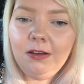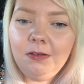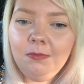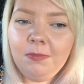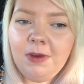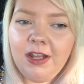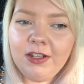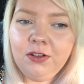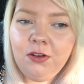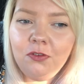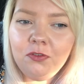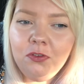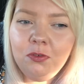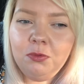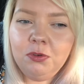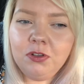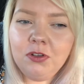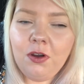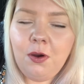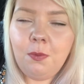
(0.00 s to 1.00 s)
my doctor
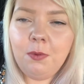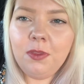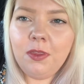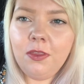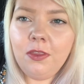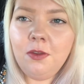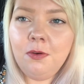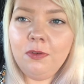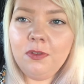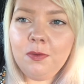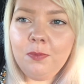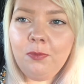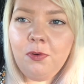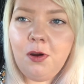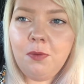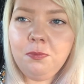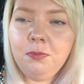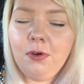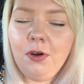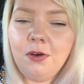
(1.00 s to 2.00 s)
would know there was a
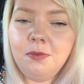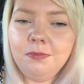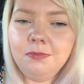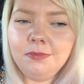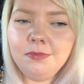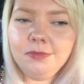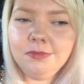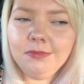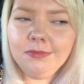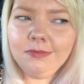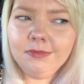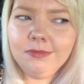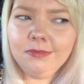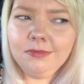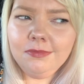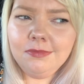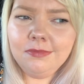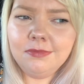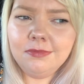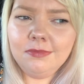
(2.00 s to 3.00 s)
problem.
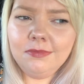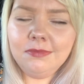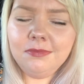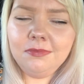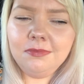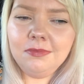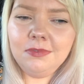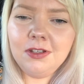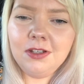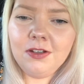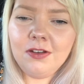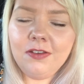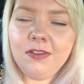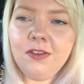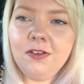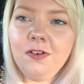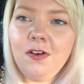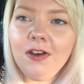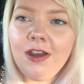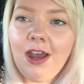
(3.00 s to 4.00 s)
Because
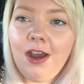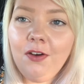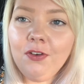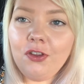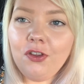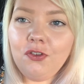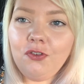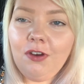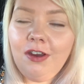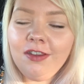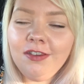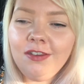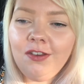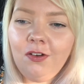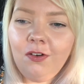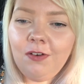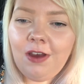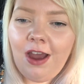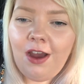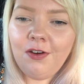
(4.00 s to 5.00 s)
they look at how you're dressed
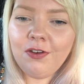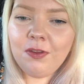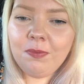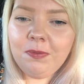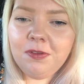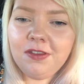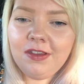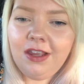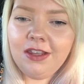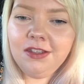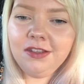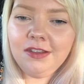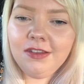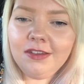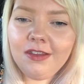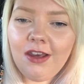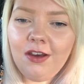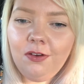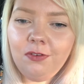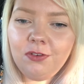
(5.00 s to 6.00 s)
or how you present
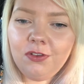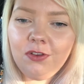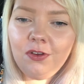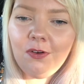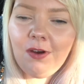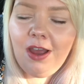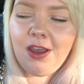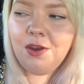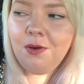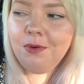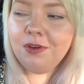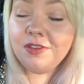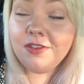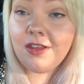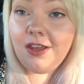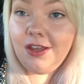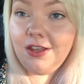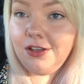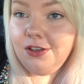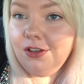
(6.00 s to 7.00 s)
yourself. So I always
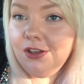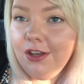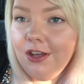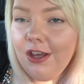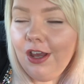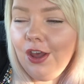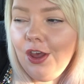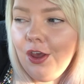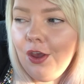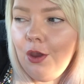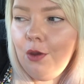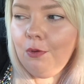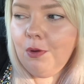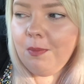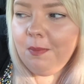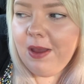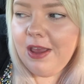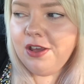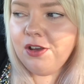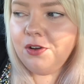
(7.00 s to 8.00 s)
like hair
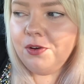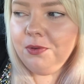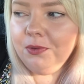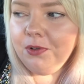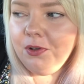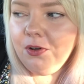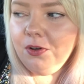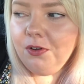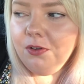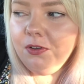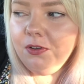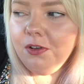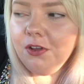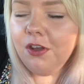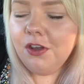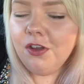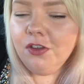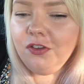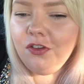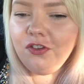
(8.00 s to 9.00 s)
and makeup done,
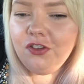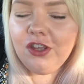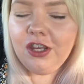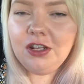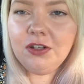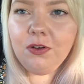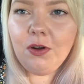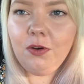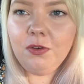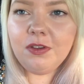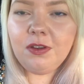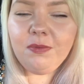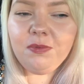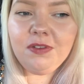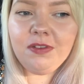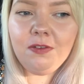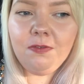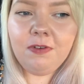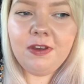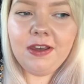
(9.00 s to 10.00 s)
so she knows I'm
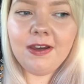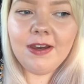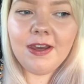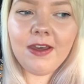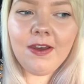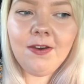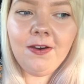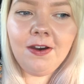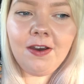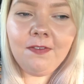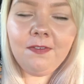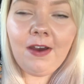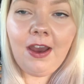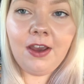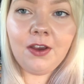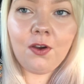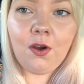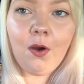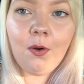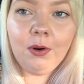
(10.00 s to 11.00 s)
severely ill if
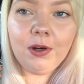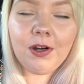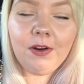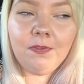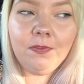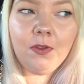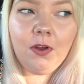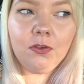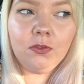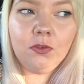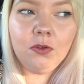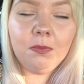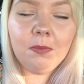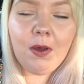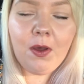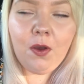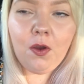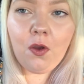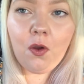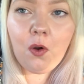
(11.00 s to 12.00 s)
I go and I've not done
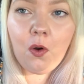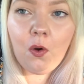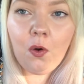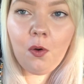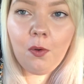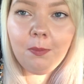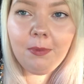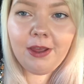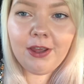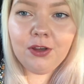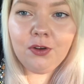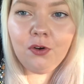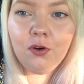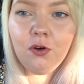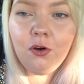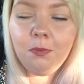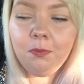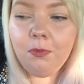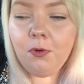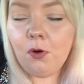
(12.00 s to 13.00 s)
my hair or
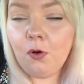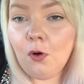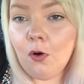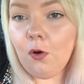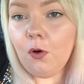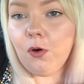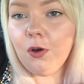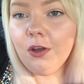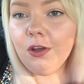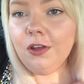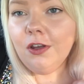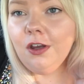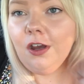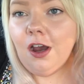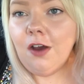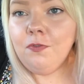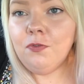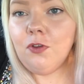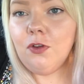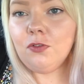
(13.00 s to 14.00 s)
makeup, or
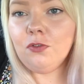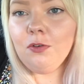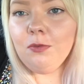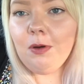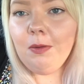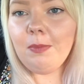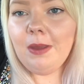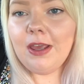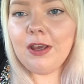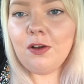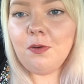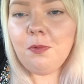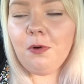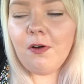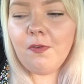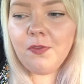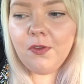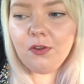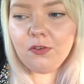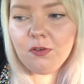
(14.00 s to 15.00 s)
I've not done my makeup
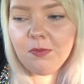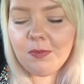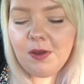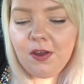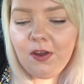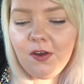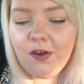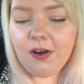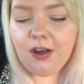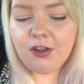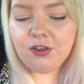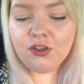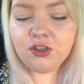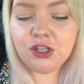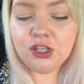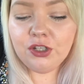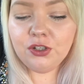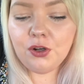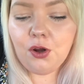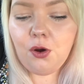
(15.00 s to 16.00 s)
or I've not done my hair. Like,
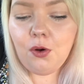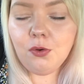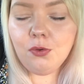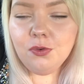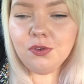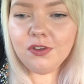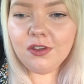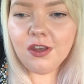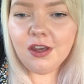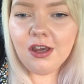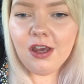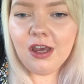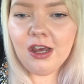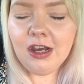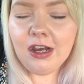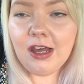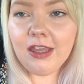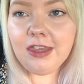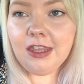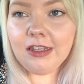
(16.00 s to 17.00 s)
she knows.
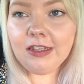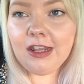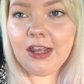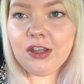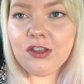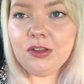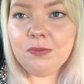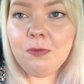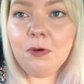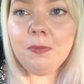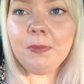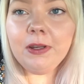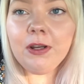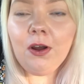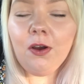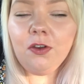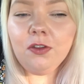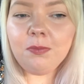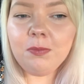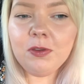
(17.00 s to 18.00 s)
Like that day she put me in
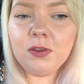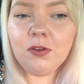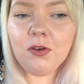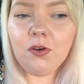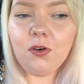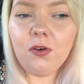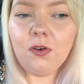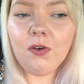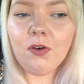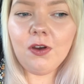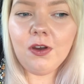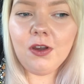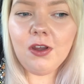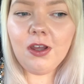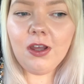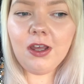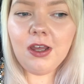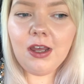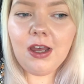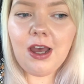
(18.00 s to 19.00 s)
hospital,
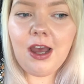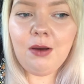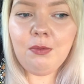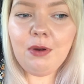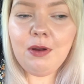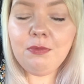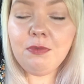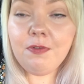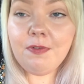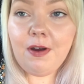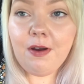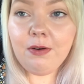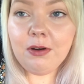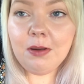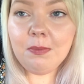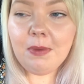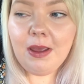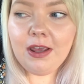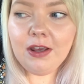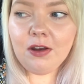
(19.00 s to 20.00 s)
I went without
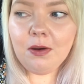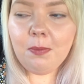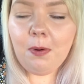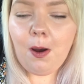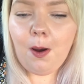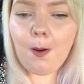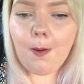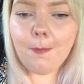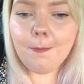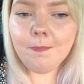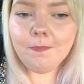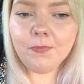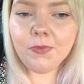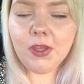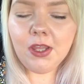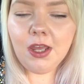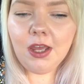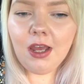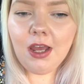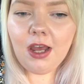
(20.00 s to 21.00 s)
any makeup on,
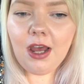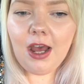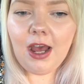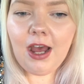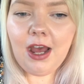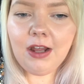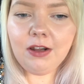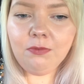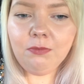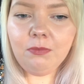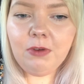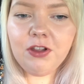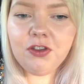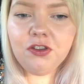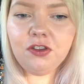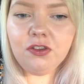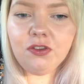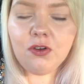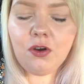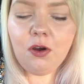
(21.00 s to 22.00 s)
and when
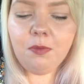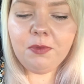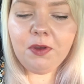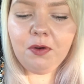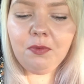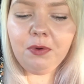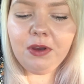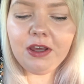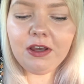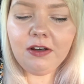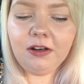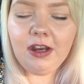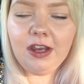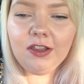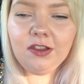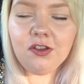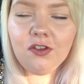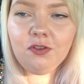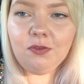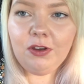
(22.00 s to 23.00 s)
she saw me a week
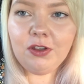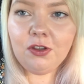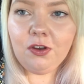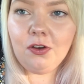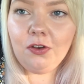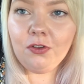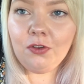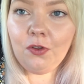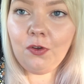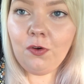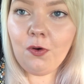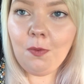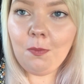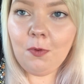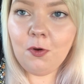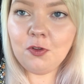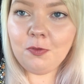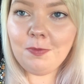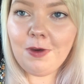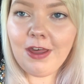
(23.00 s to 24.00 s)
later, she went, you look
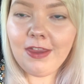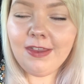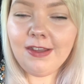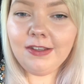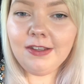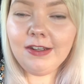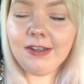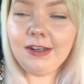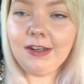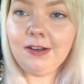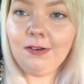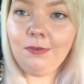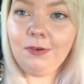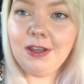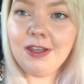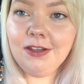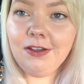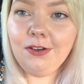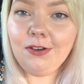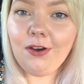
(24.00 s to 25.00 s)
much better than you did a
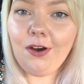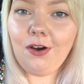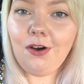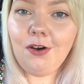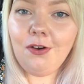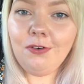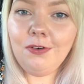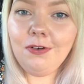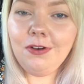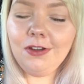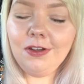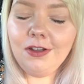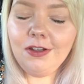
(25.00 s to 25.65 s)
week ago.